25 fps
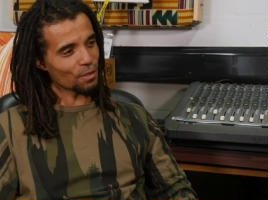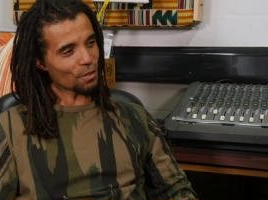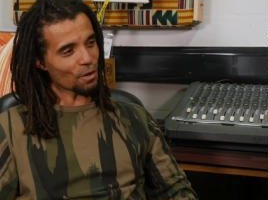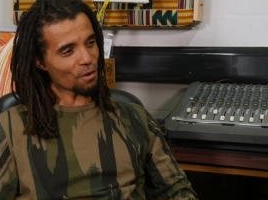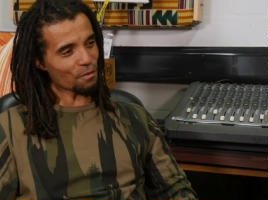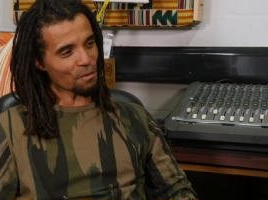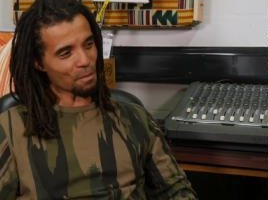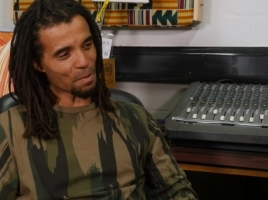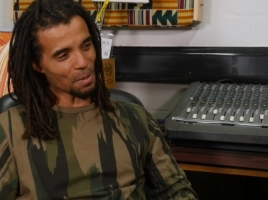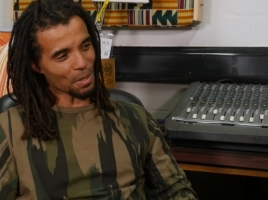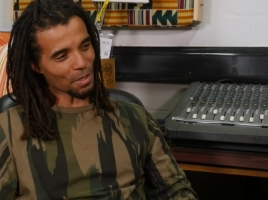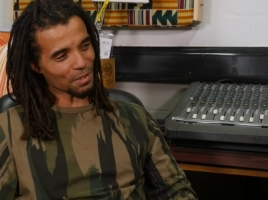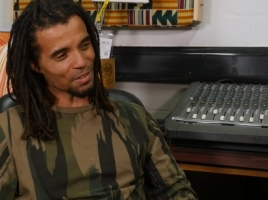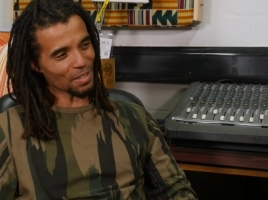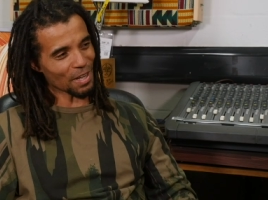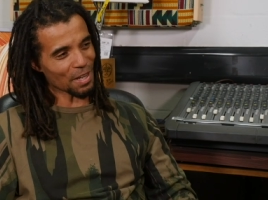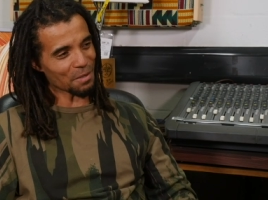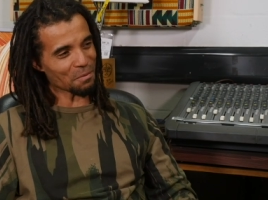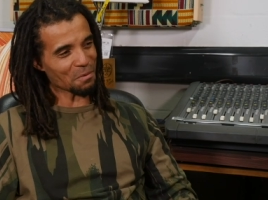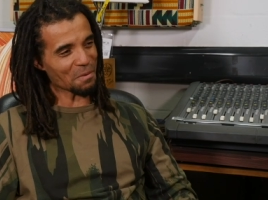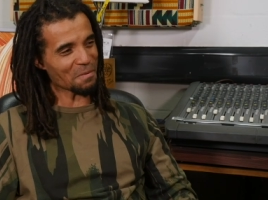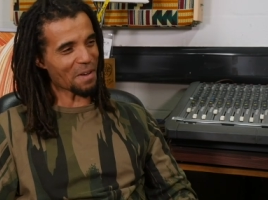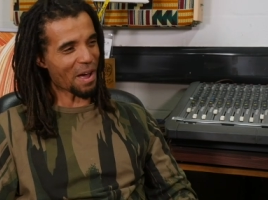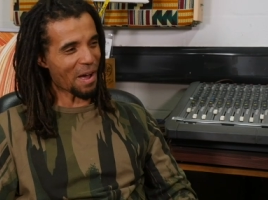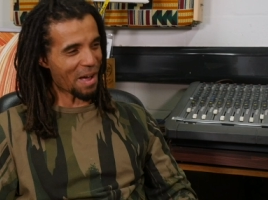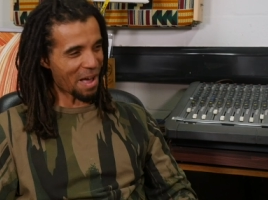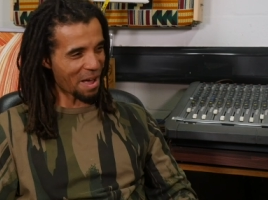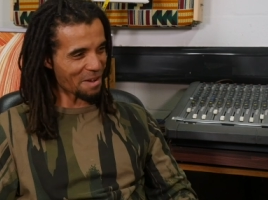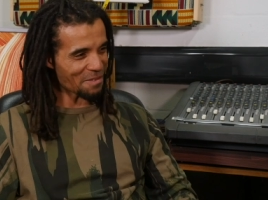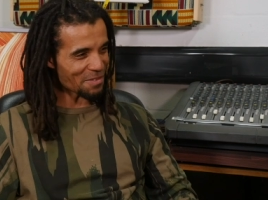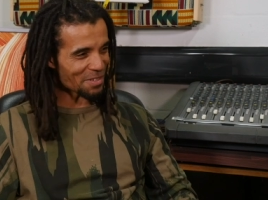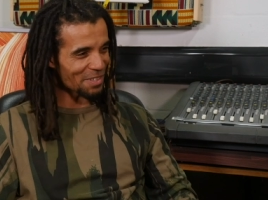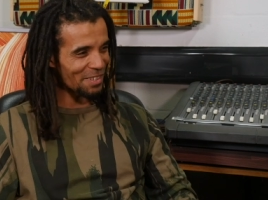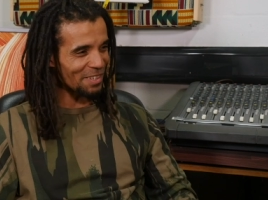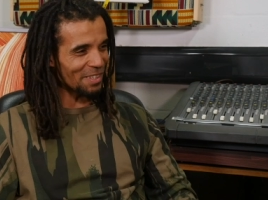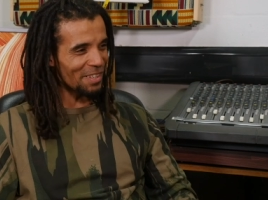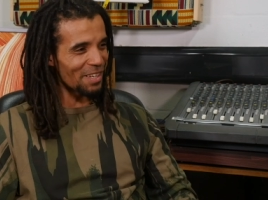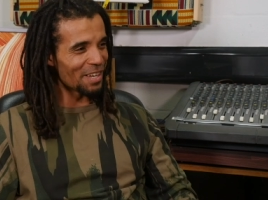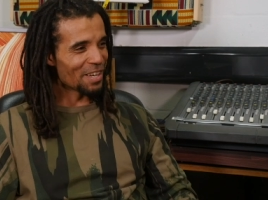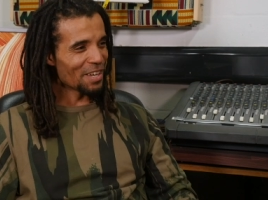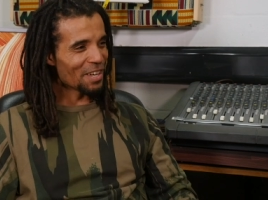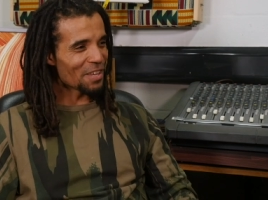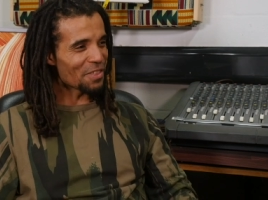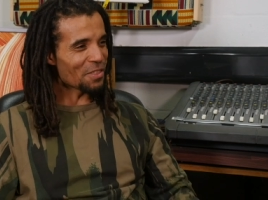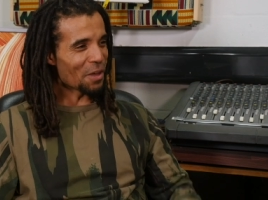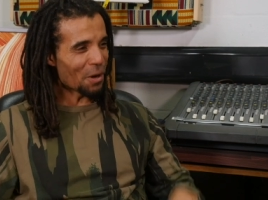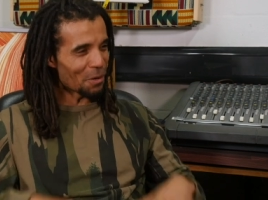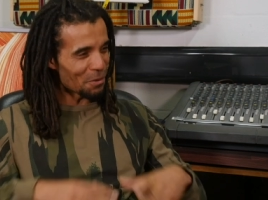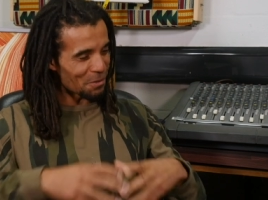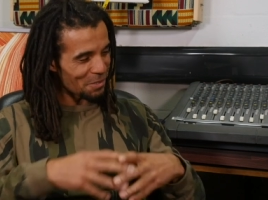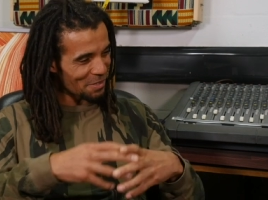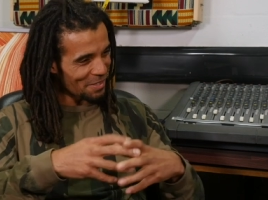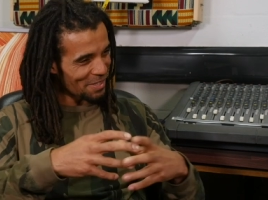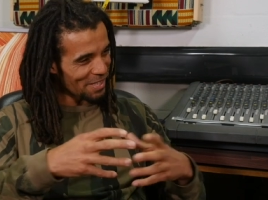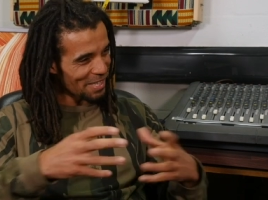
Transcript: of apartheid without having those